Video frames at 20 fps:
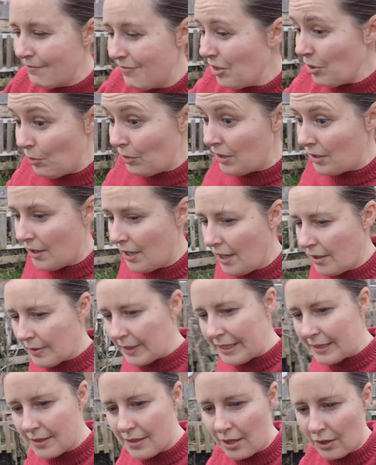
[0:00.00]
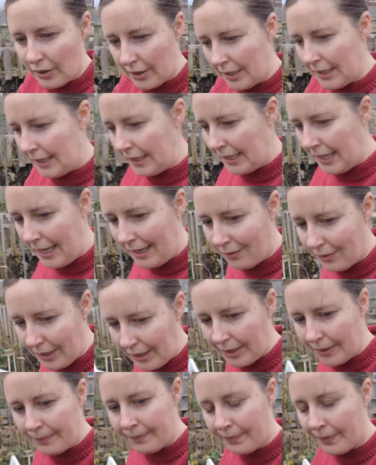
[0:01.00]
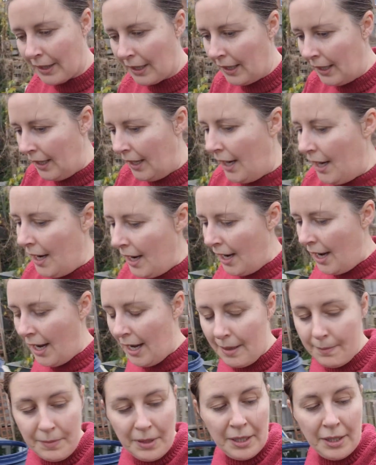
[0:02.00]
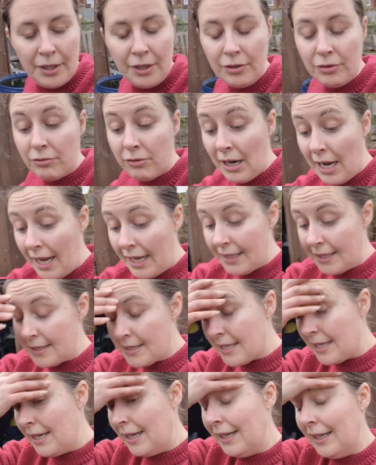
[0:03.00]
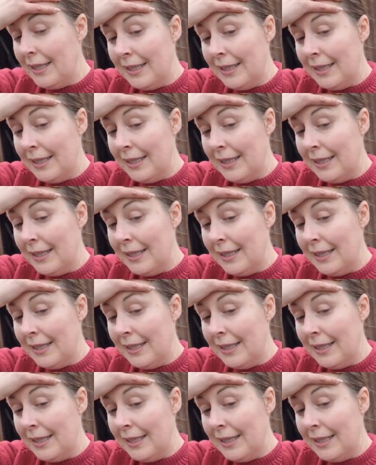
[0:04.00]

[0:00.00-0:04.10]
You wouldn't know it to look at it now, though. Right.